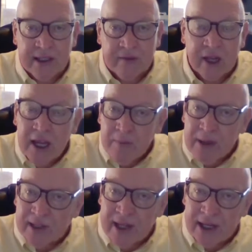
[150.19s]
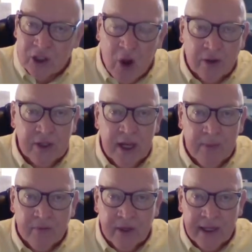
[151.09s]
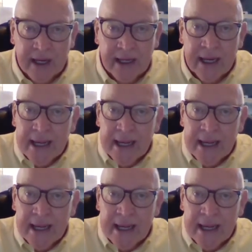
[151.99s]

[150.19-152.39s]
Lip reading: lives because I talk to him every day.